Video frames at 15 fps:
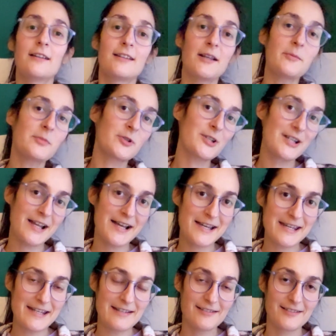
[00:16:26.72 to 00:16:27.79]
Number
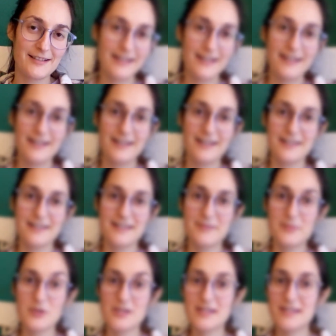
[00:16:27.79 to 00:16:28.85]
9, the
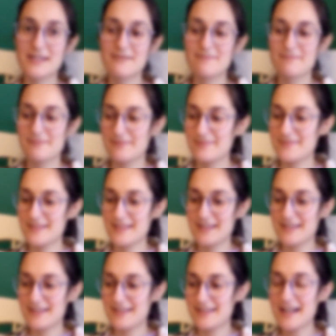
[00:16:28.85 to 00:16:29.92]
most
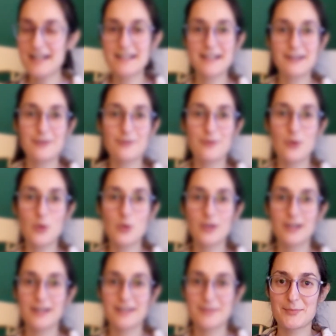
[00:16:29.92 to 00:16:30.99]
technical of all
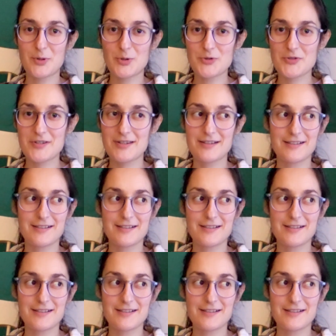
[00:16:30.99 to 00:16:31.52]
and the most